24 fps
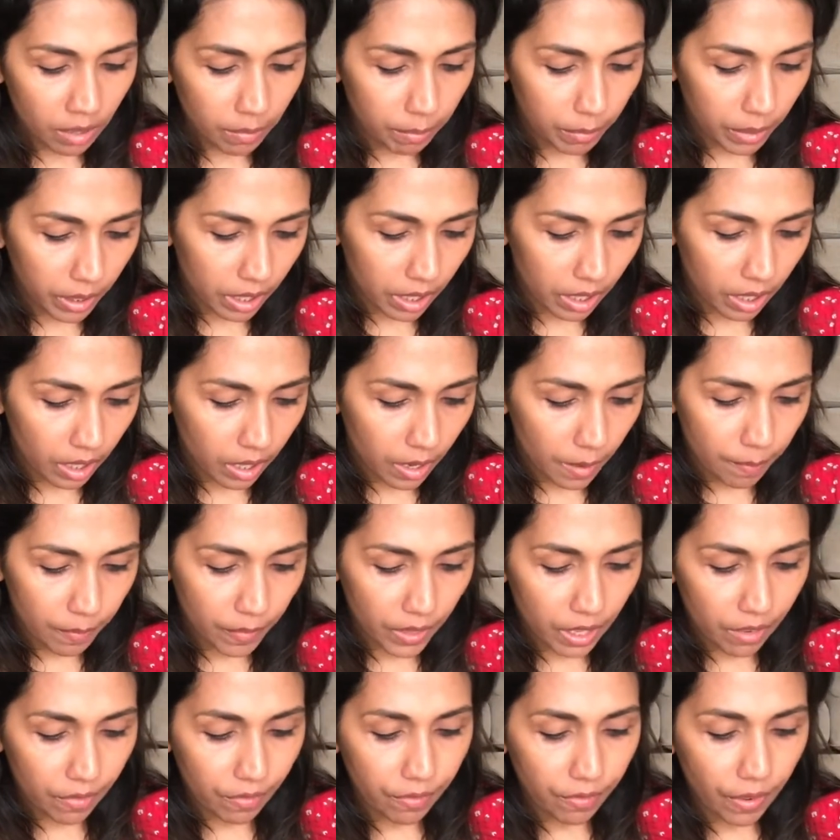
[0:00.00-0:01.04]
But
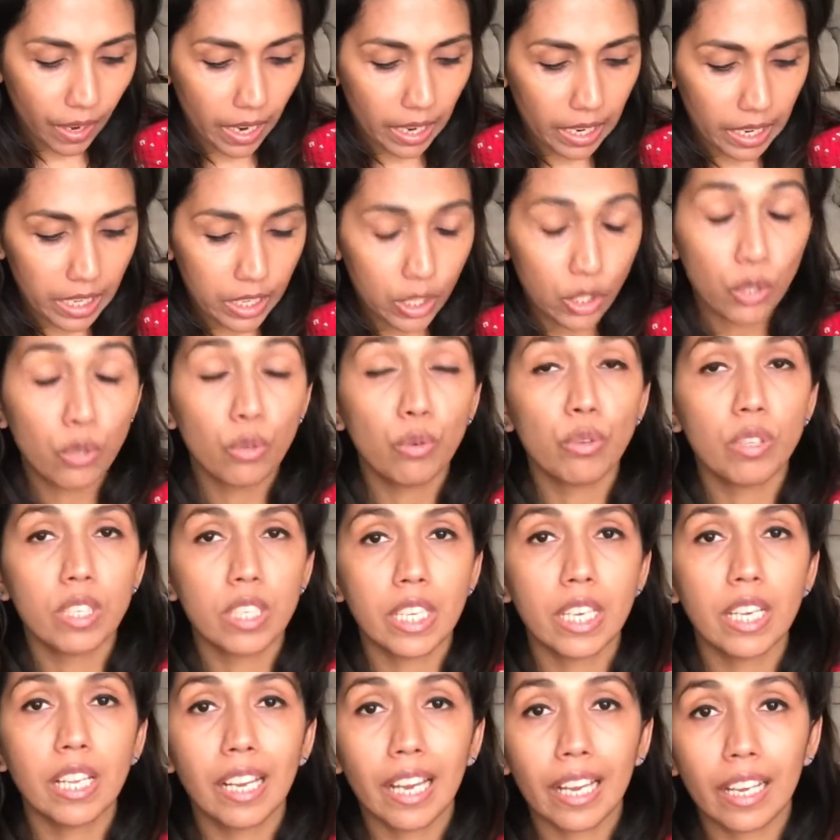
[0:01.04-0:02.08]
if I do
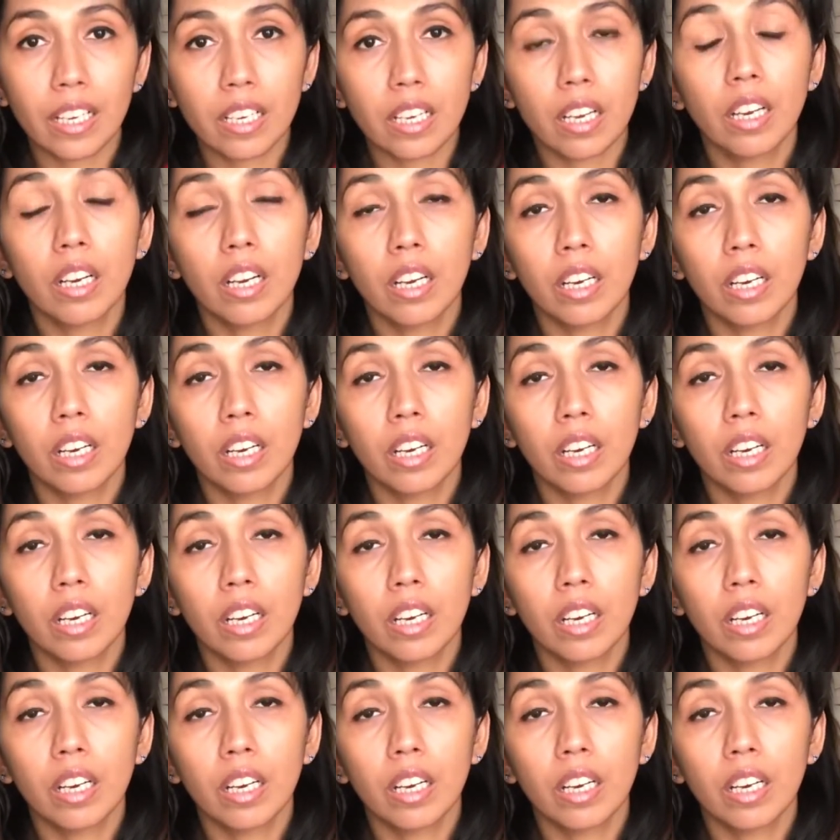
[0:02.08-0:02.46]
see like